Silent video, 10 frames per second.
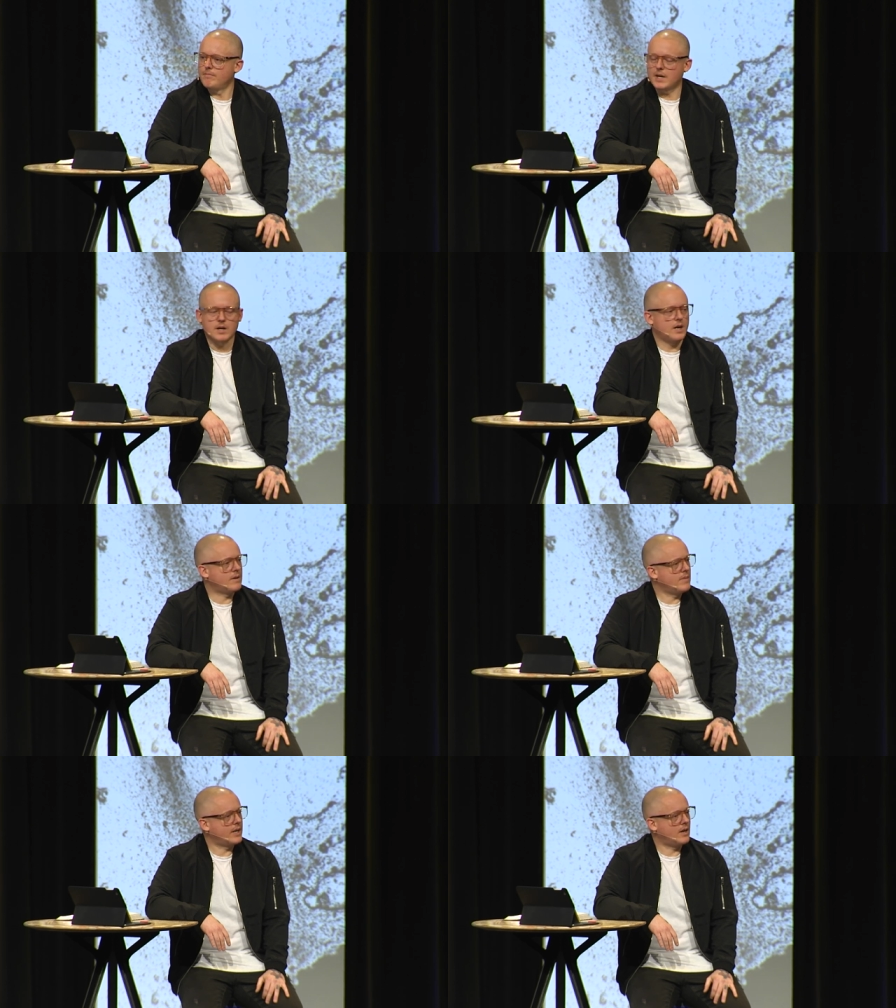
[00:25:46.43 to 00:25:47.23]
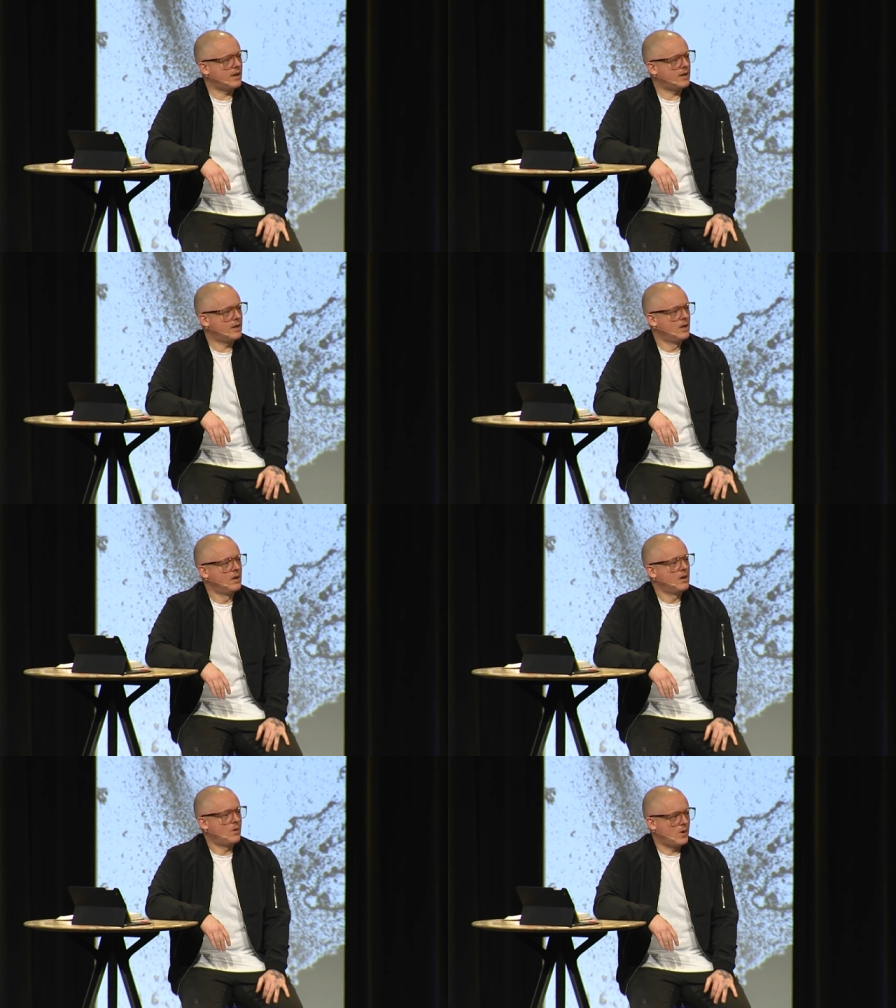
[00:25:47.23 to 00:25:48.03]
My God, my God,
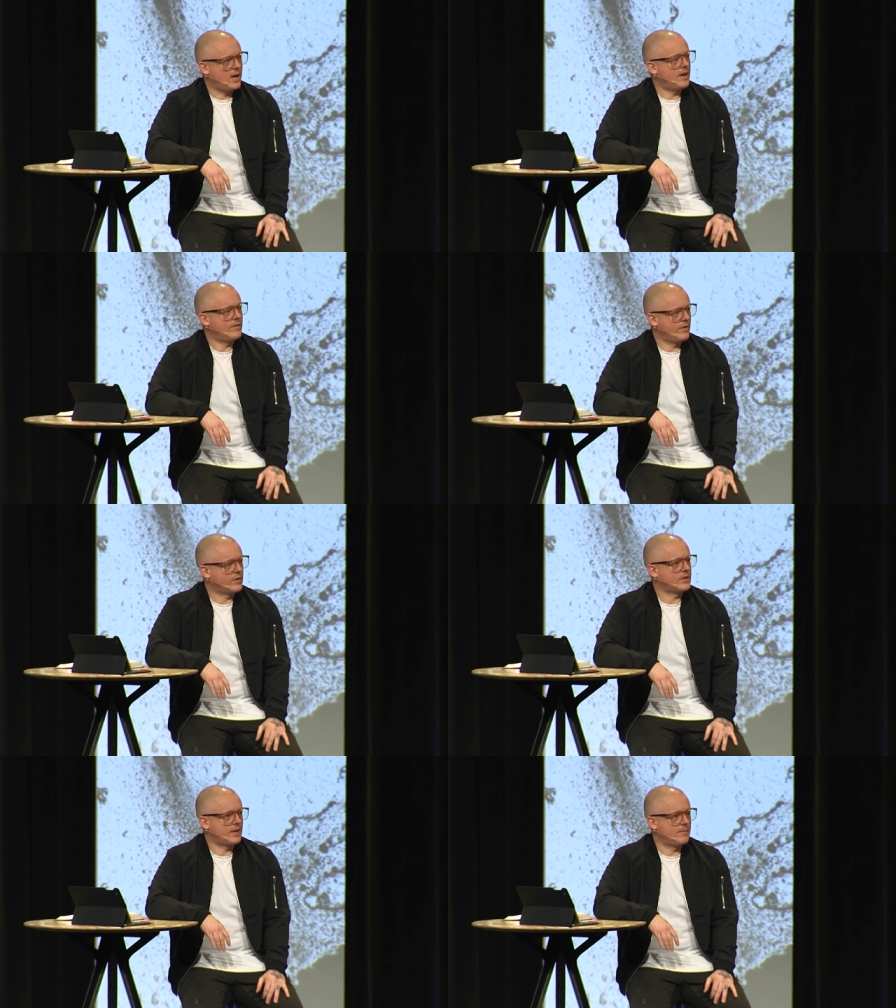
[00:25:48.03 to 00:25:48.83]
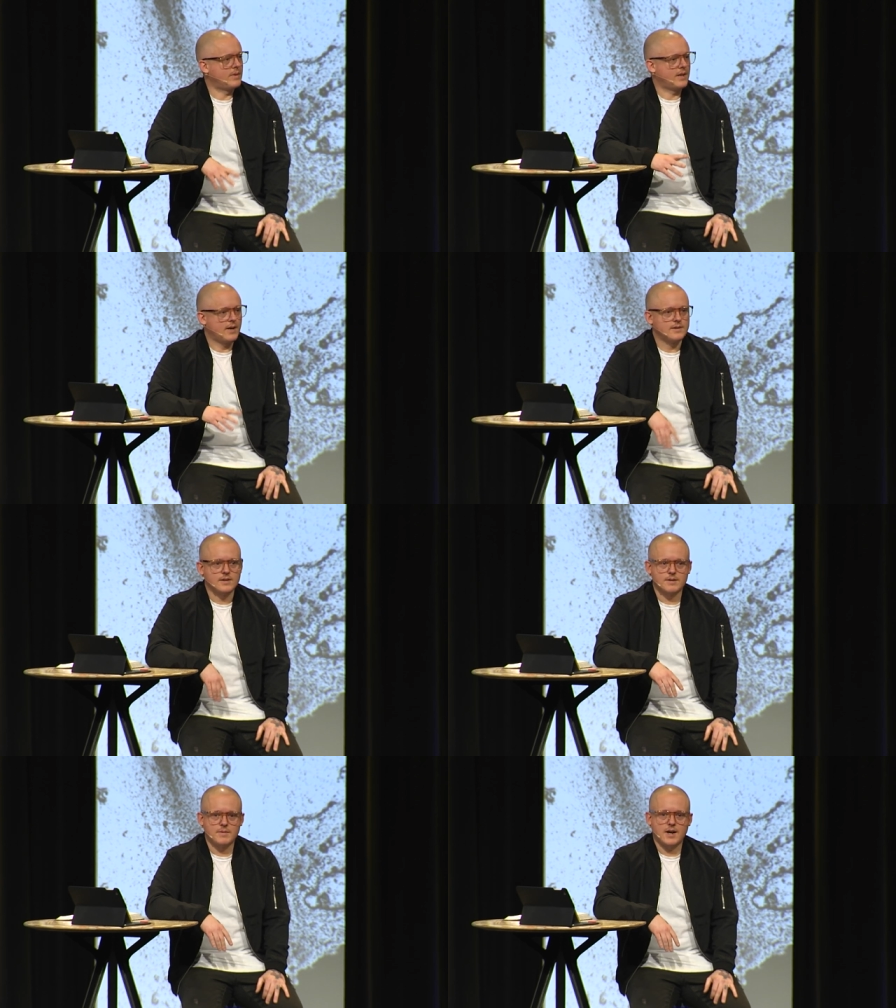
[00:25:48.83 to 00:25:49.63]
why have you forsaken me? I see
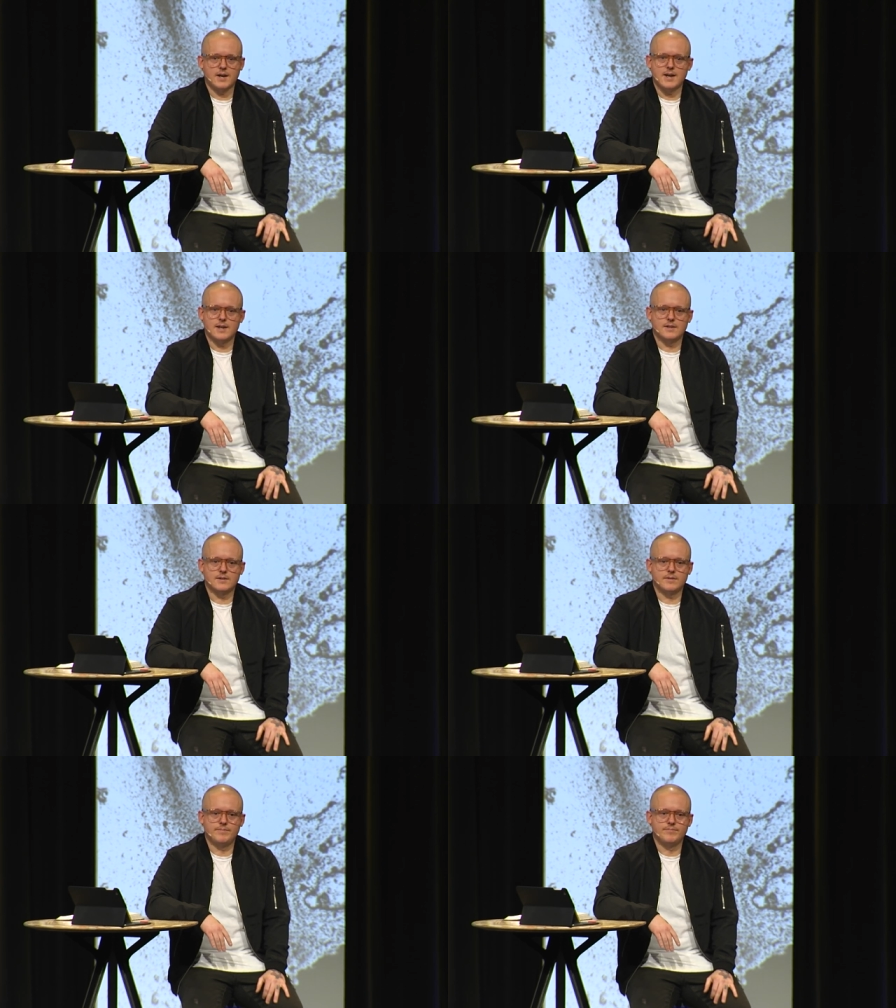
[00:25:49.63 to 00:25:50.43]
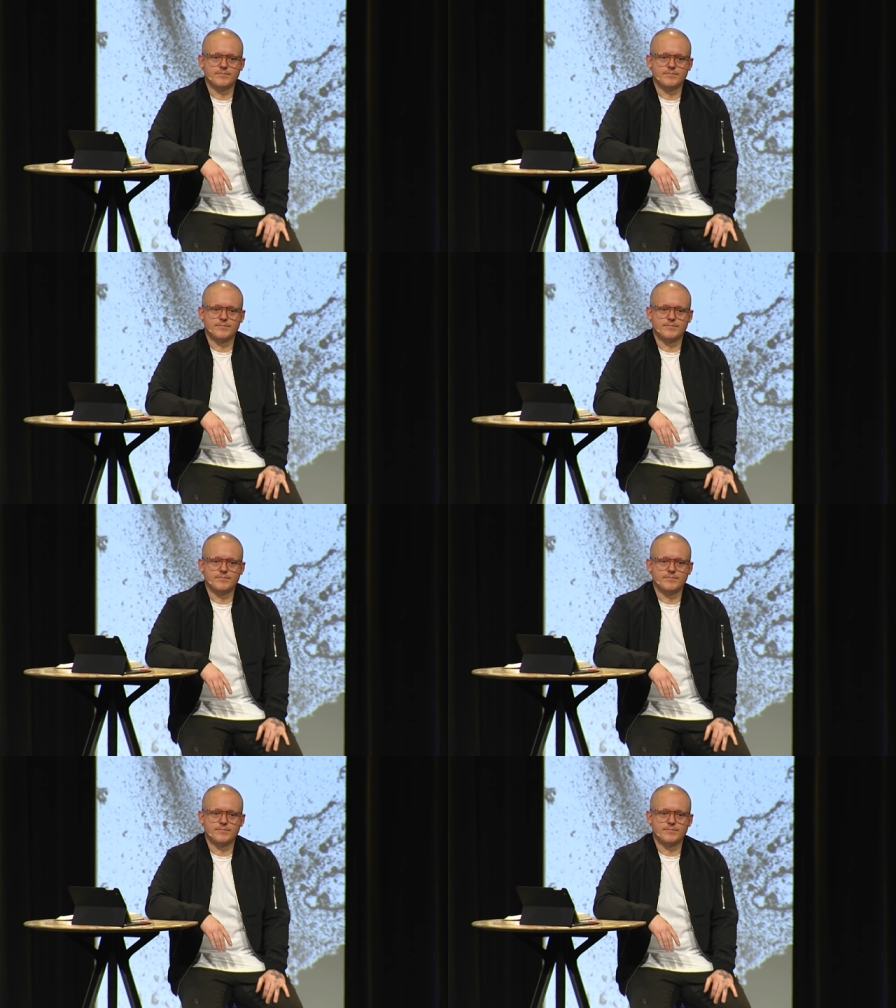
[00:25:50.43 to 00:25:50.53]
some nodding heads.